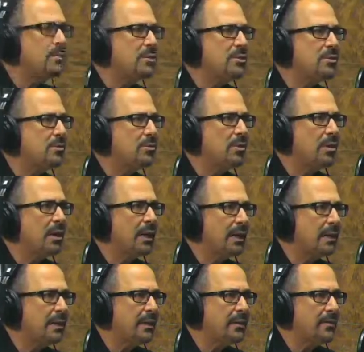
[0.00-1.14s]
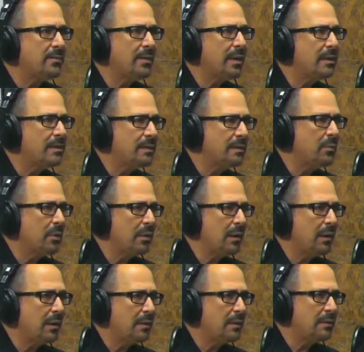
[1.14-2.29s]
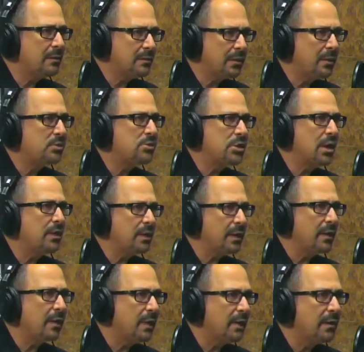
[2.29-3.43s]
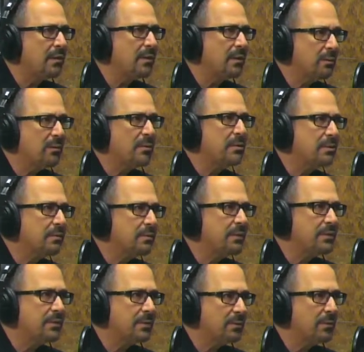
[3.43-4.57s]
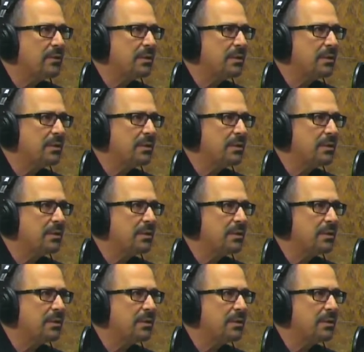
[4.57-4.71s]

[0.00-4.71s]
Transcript: saw someone just shot and killed? When's the first time? Was it